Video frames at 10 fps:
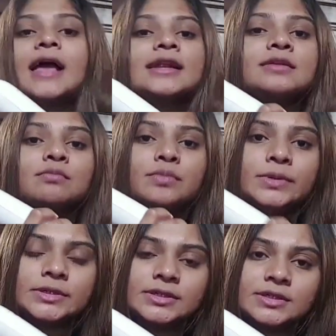and
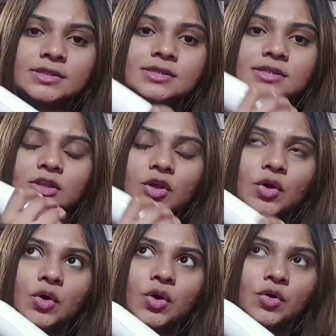it burns
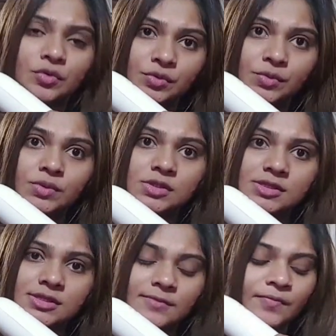your
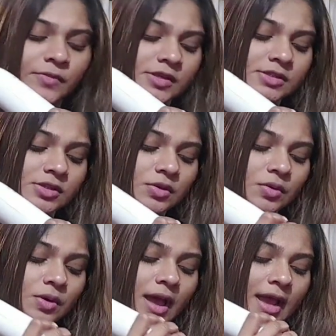roots.
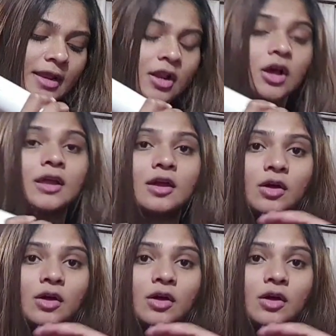So, and